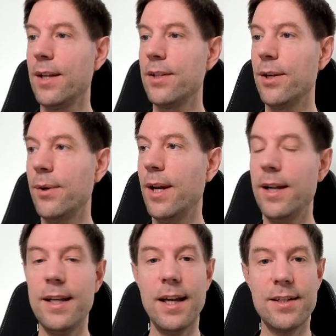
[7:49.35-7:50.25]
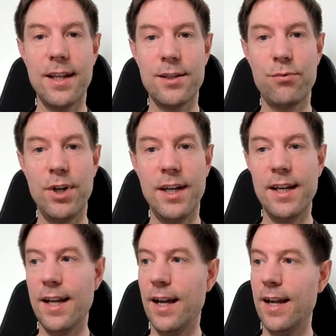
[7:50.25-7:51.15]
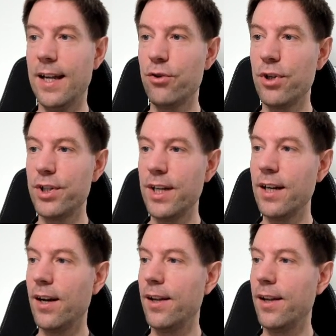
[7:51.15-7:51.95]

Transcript: So uh, yes, that's really uh, interesting.